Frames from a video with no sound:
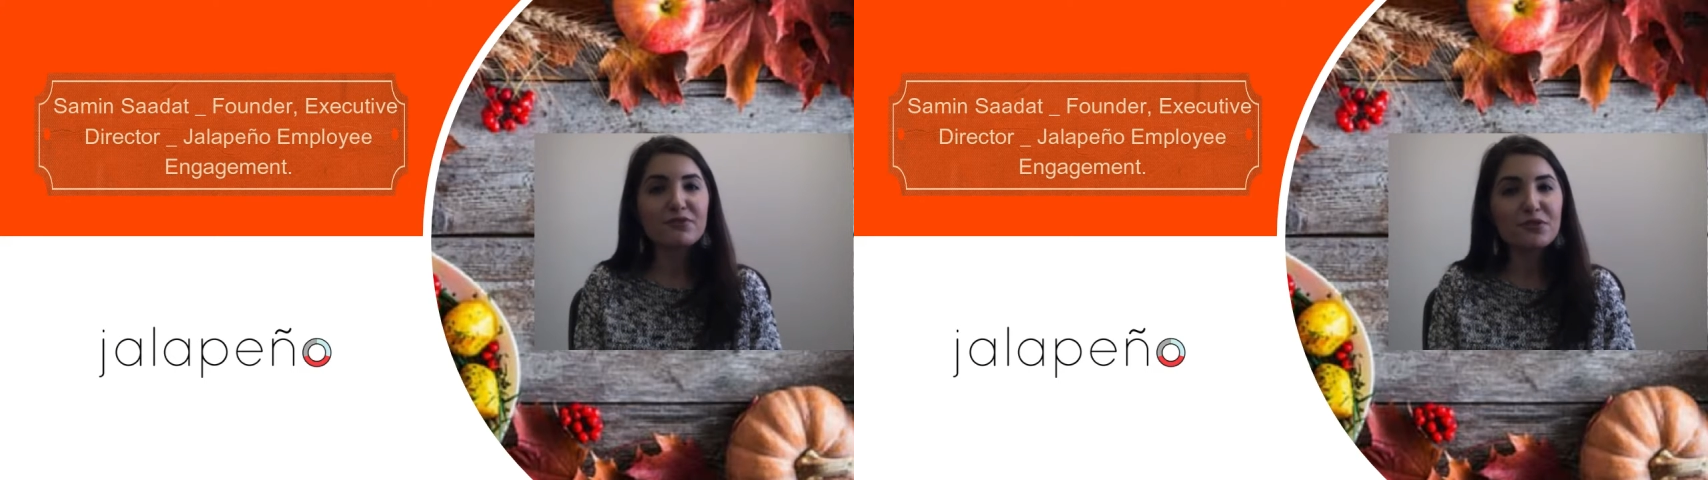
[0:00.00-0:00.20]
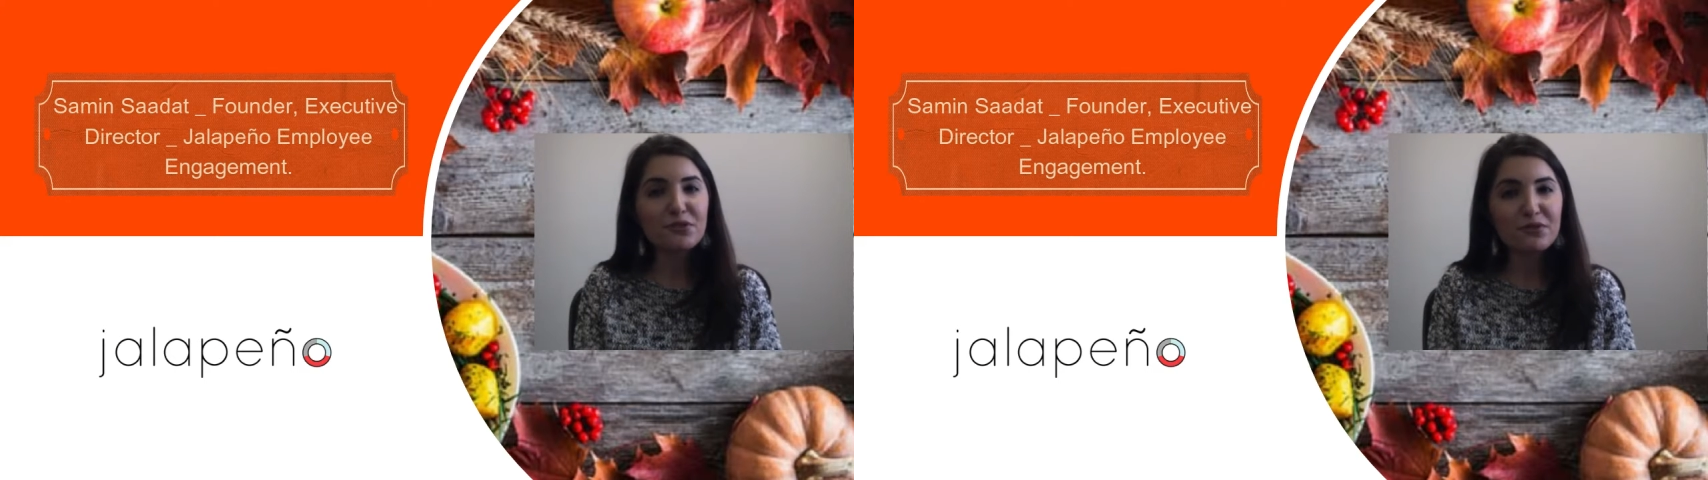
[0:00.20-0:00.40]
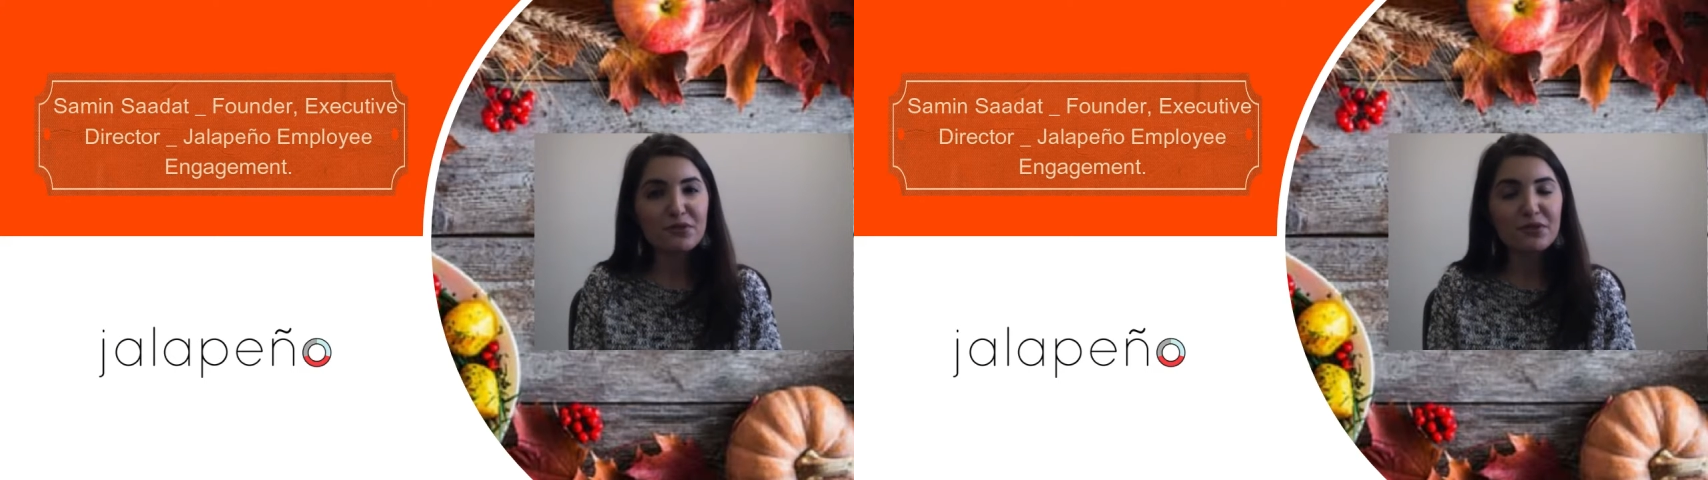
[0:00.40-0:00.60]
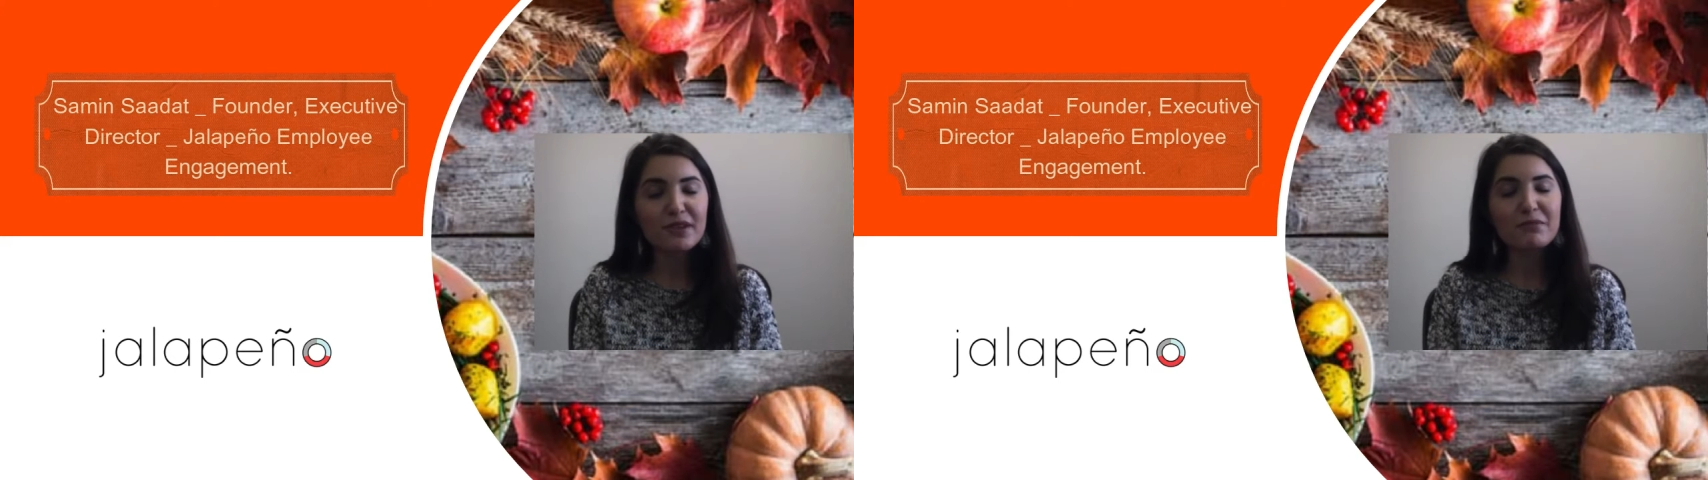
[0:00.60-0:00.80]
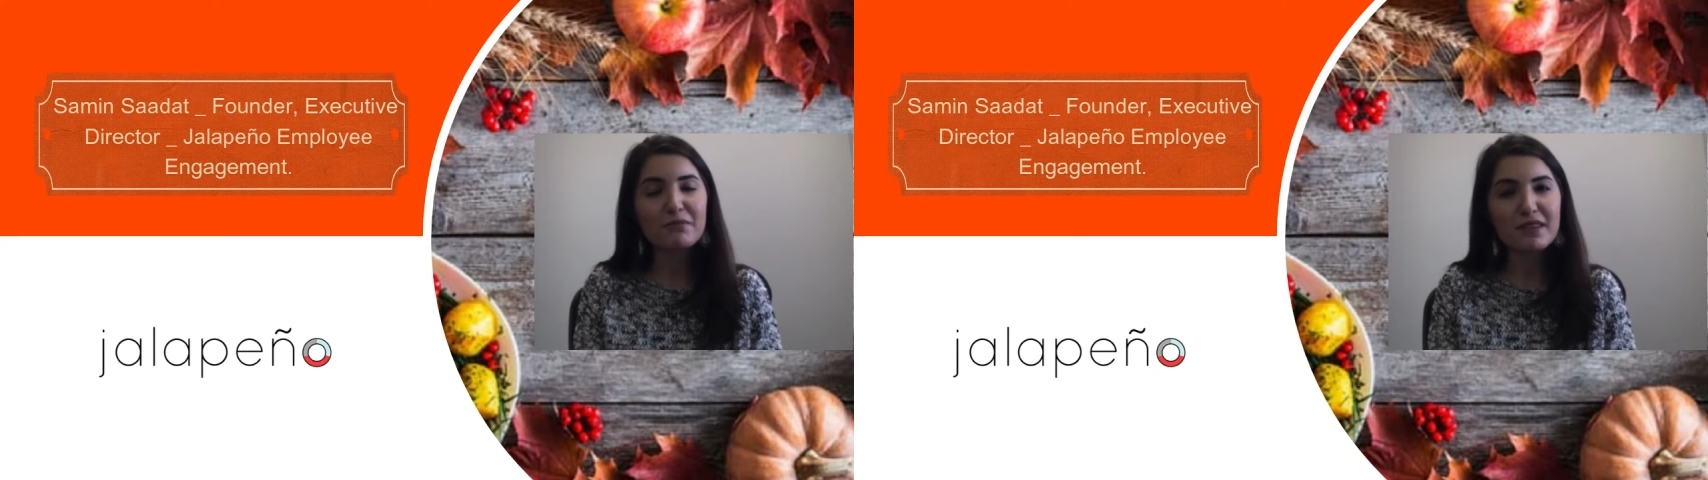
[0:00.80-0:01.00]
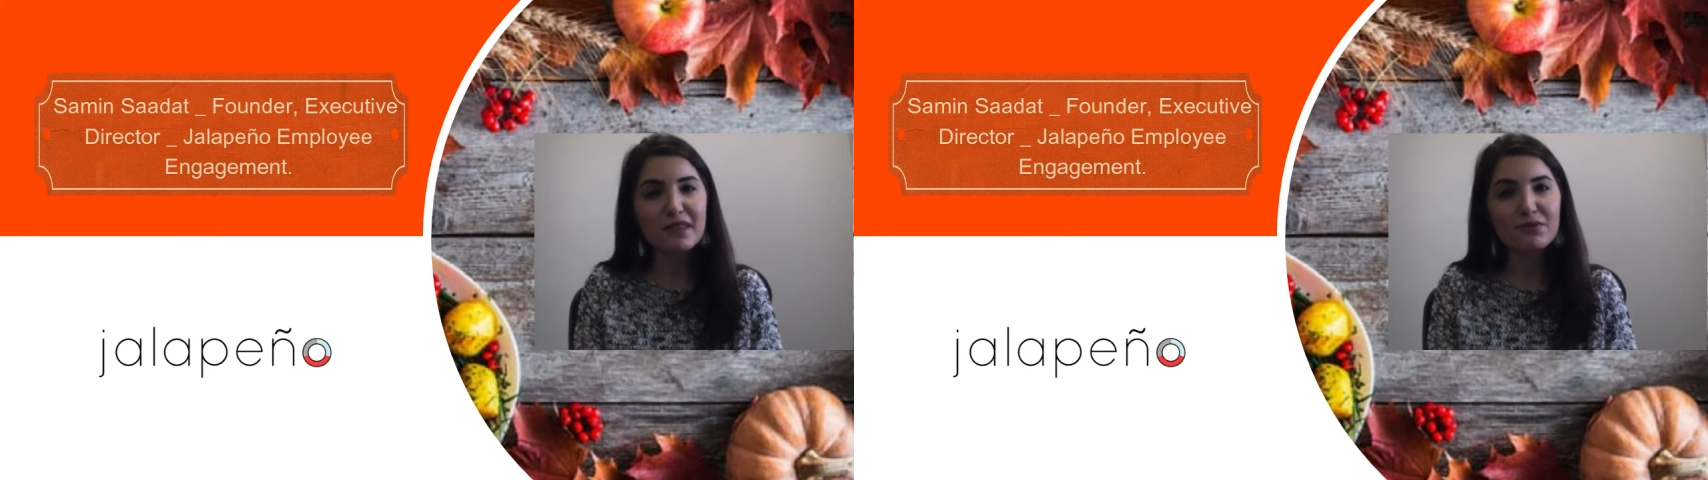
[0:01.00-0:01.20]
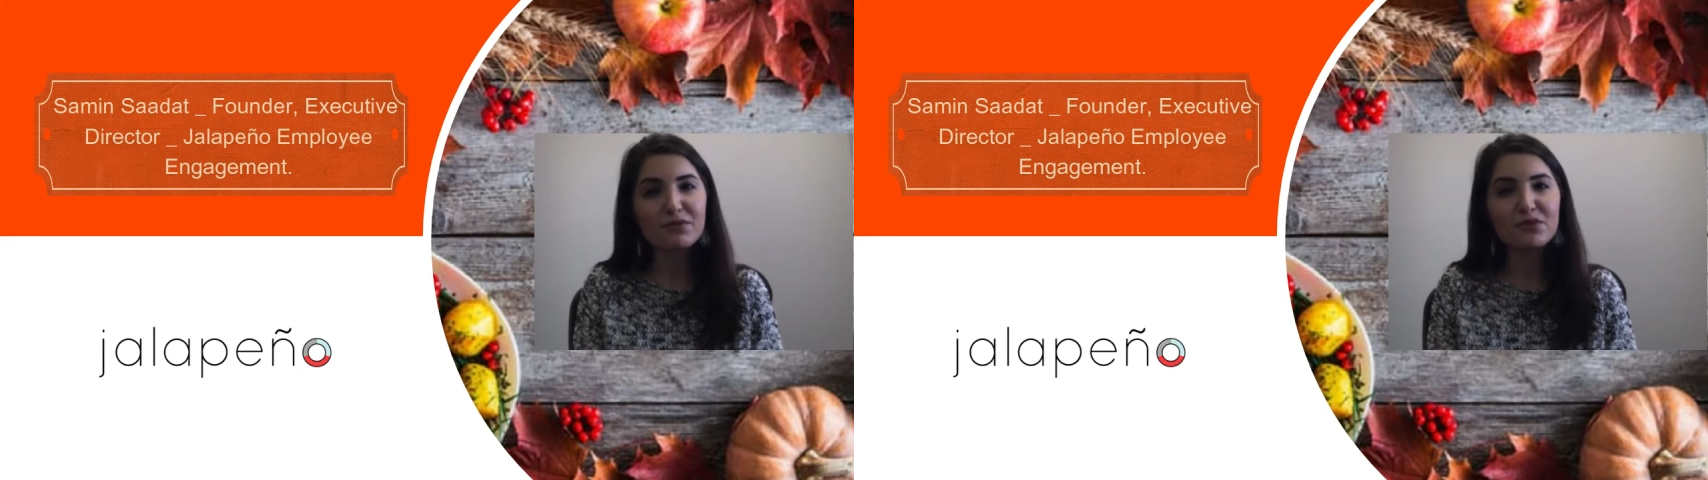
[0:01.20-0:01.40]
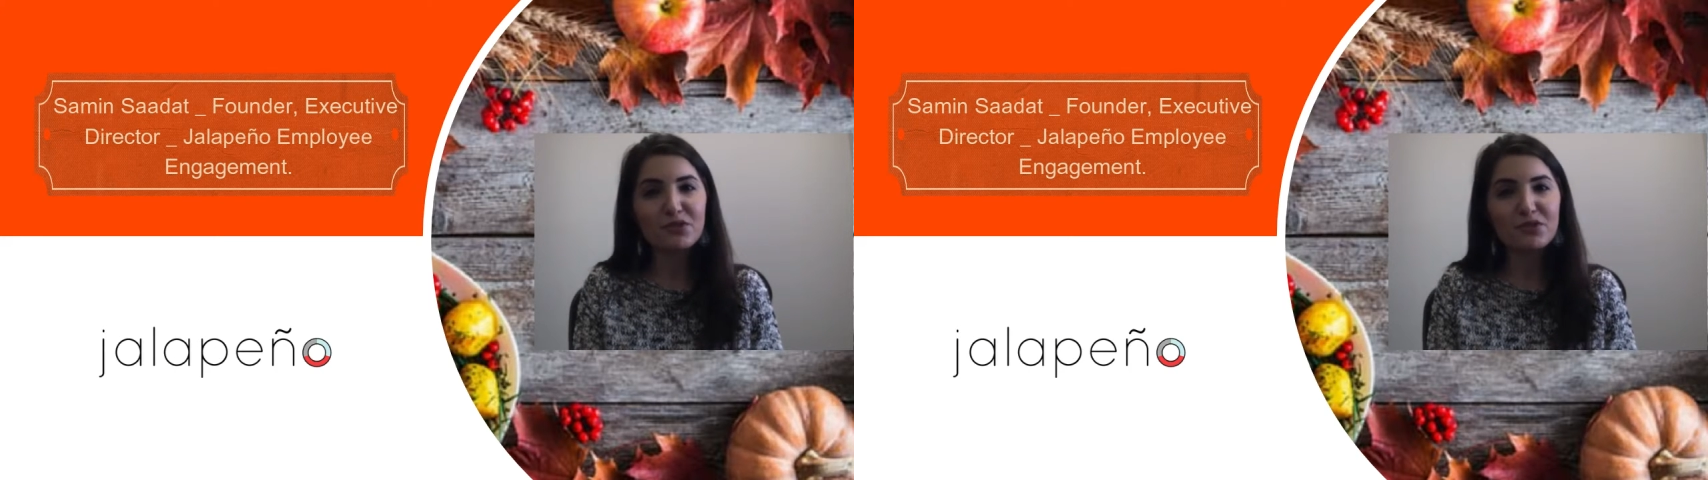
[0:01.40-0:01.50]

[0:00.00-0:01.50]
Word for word: fruitful and meaningful